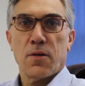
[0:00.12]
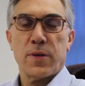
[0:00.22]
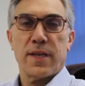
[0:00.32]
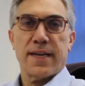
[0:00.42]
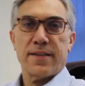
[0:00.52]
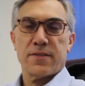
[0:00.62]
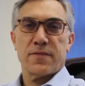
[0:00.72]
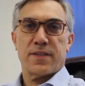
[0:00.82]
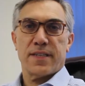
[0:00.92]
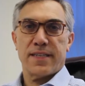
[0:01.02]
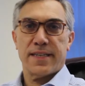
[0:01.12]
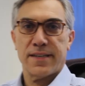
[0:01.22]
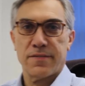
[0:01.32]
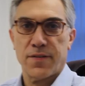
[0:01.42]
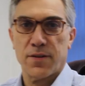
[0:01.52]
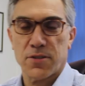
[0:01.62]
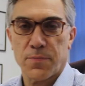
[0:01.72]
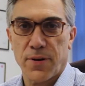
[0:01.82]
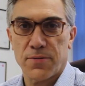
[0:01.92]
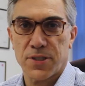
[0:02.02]
With the end of the year fast
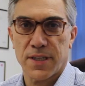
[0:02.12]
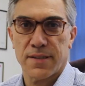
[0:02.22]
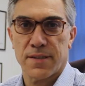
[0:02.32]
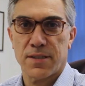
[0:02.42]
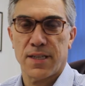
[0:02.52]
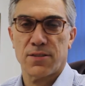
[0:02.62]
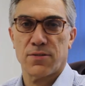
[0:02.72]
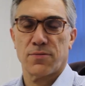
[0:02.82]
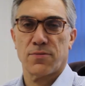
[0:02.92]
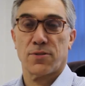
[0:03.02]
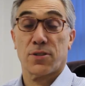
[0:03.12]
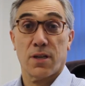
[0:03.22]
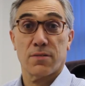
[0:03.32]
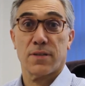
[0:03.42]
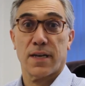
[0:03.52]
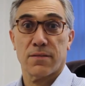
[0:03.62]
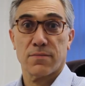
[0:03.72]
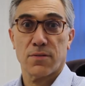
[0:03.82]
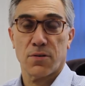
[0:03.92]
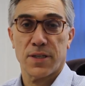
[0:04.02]
approaching and the seasonal
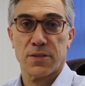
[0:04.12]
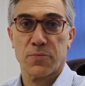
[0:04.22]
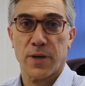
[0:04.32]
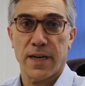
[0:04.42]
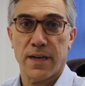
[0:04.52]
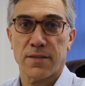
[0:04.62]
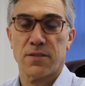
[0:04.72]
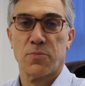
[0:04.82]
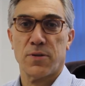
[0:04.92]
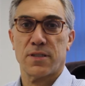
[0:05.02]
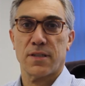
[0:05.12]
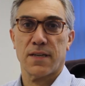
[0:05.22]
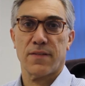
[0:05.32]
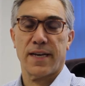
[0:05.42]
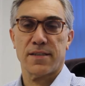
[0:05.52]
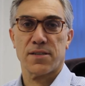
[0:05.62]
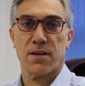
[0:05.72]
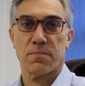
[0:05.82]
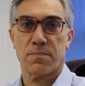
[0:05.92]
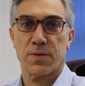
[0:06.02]
slowdown on its way, I just wanted to give a heads
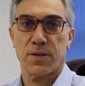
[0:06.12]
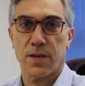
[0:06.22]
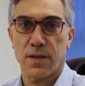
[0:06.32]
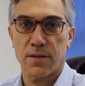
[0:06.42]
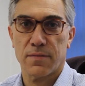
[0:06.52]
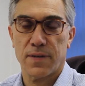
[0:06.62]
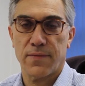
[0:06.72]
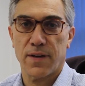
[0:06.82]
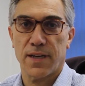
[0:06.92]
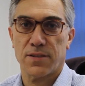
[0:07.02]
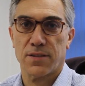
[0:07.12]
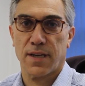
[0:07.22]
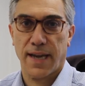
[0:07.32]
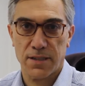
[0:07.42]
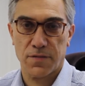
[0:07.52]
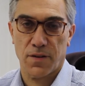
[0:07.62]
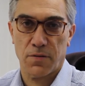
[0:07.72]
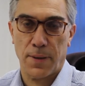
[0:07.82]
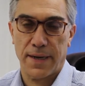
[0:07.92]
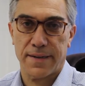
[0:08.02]
up uh, in relation to cash
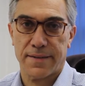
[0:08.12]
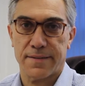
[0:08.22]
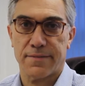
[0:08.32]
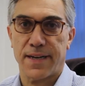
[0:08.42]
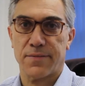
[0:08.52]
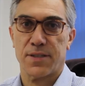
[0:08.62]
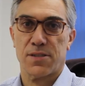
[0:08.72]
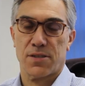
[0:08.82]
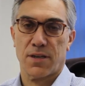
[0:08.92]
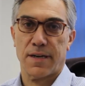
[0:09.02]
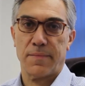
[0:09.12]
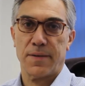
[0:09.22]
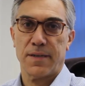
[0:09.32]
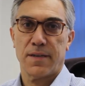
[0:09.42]
flow planning around this time.